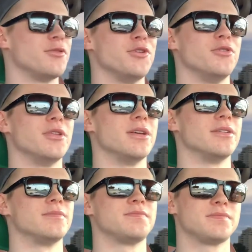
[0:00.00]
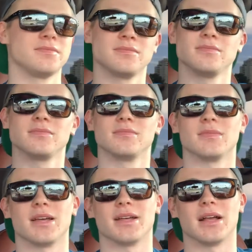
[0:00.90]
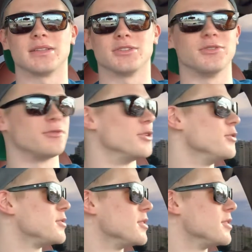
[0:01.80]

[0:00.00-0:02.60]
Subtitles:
for you, then that's good for you.